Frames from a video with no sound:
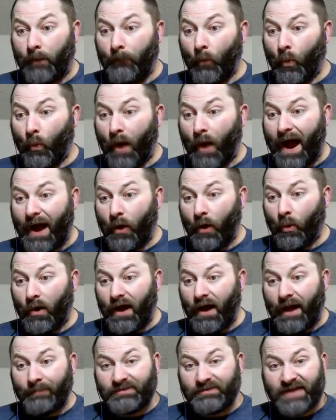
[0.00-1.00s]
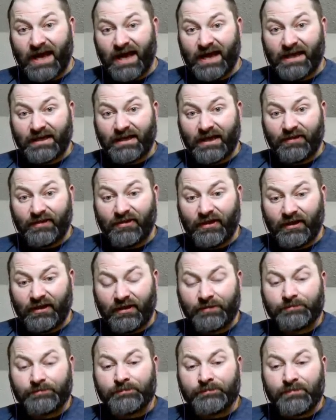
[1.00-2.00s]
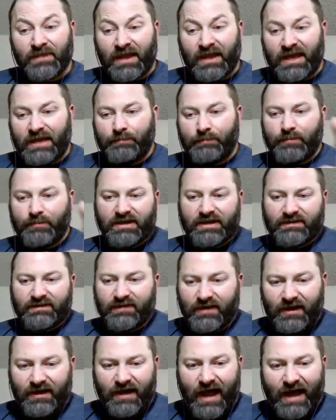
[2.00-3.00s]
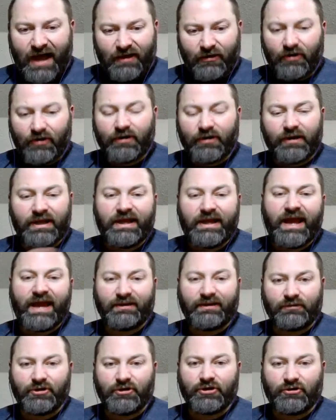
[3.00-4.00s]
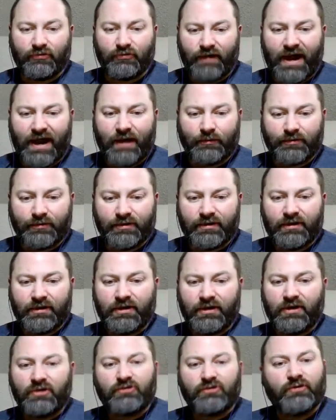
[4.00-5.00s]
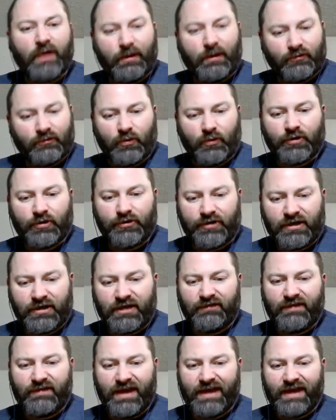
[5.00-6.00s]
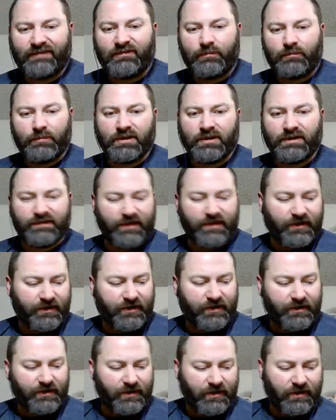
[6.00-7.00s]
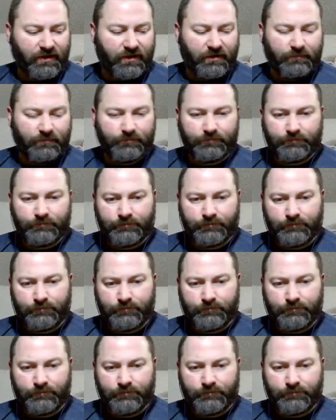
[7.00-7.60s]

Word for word: Wow, I'm dying. I think he picked the high or he had good ground, so I was wondering if he had some military um,